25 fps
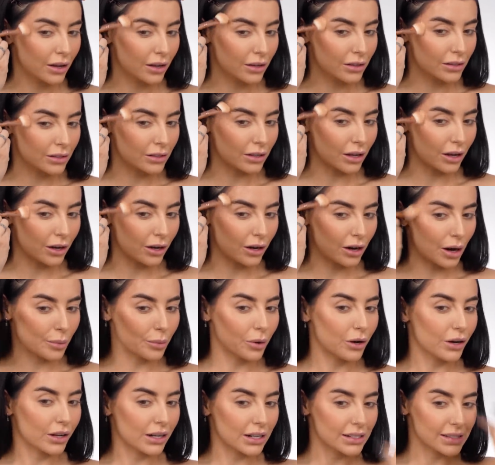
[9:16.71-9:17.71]
So I'm
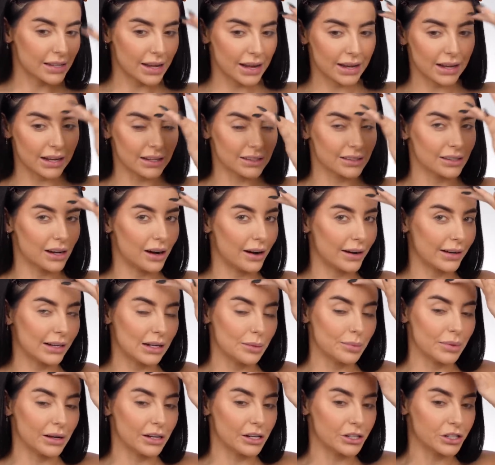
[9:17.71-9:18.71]
only gonna take a
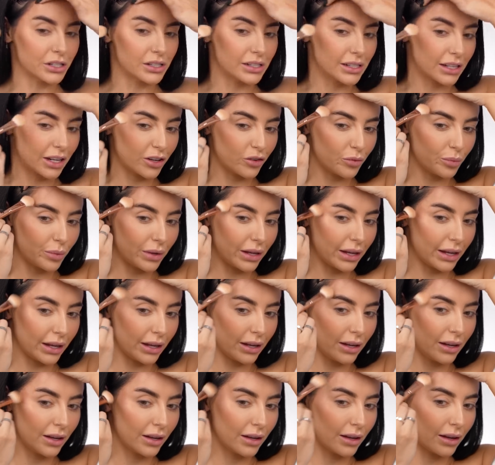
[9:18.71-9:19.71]
tiny bit just to give
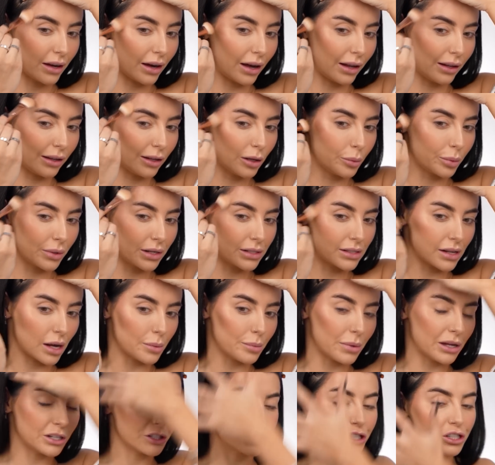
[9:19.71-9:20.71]
me a little bit of
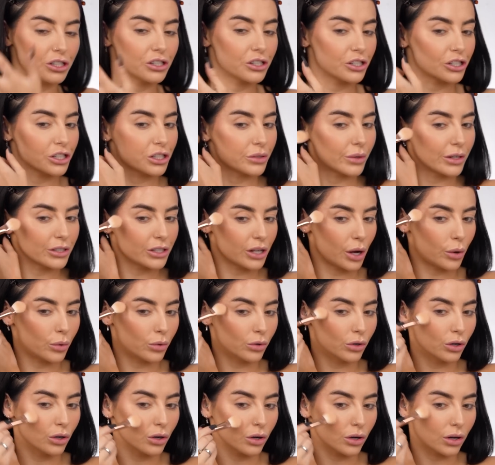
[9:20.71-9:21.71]
dimension, just so I don't
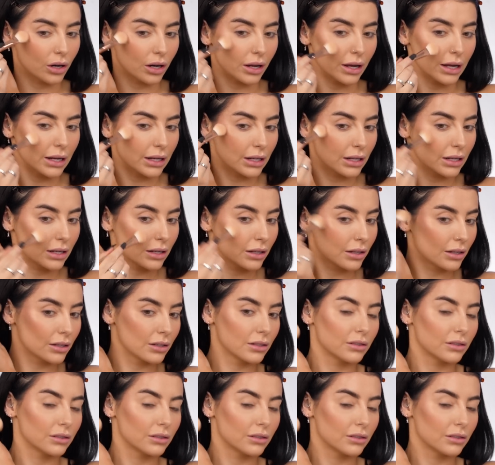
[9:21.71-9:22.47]
look like